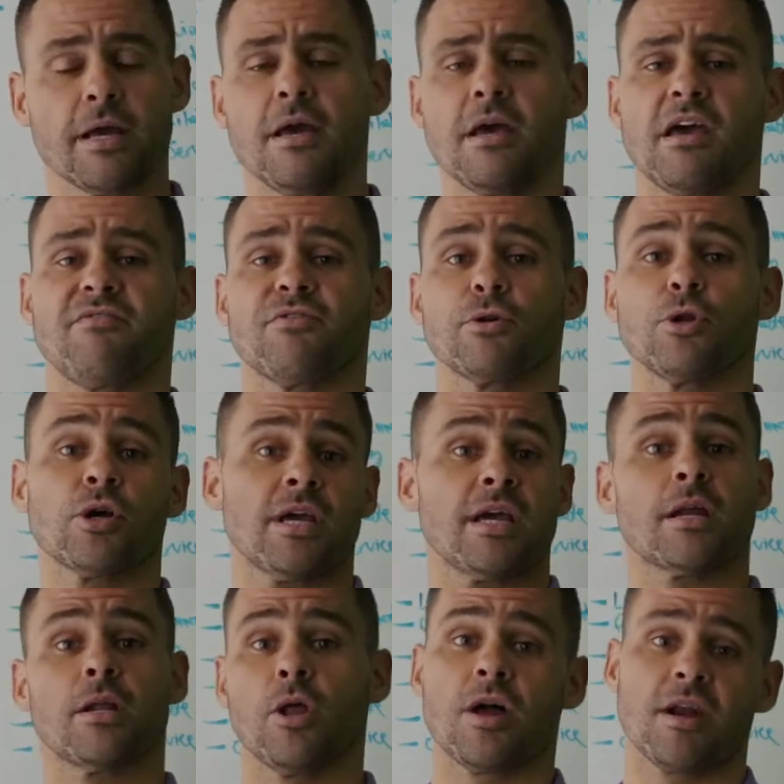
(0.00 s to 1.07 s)
If you're looking at
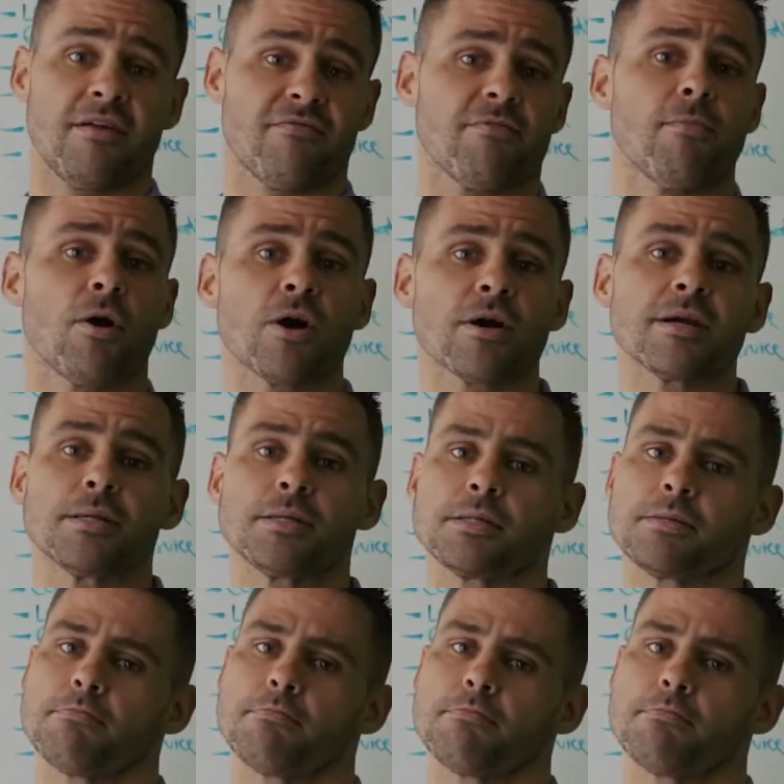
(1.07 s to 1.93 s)
a lot of different markets,